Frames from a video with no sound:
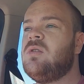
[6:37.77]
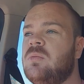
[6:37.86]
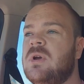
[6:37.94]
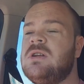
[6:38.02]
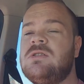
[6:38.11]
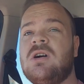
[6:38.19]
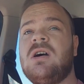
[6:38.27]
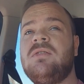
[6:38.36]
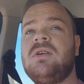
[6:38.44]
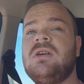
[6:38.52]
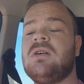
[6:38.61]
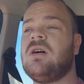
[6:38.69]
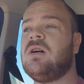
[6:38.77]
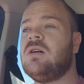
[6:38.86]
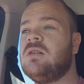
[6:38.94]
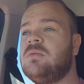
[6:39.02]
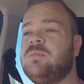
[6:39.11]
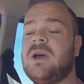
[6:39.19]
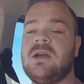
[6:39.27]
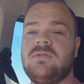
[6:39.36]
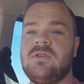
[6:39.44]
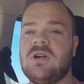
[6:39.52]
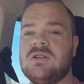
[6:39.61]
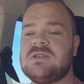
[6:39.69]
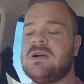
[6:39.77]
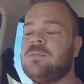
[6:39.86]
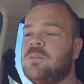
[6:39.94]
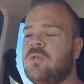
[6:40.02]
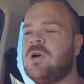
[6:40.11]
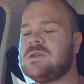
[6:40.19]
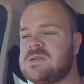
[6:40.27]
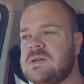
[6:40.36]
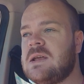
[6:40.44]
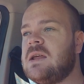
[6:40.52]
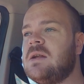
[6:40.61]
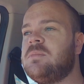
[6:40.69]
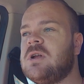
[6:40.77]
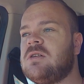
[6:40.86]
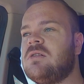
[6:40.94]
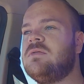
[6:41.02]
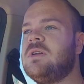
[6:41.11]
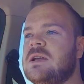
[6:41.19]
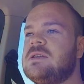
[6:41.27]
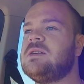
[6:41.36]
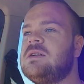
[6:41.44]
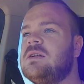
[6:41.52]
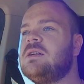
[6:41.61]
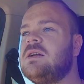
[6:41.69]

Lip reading: When driving on paved roads, I'm once again a bit conflicted.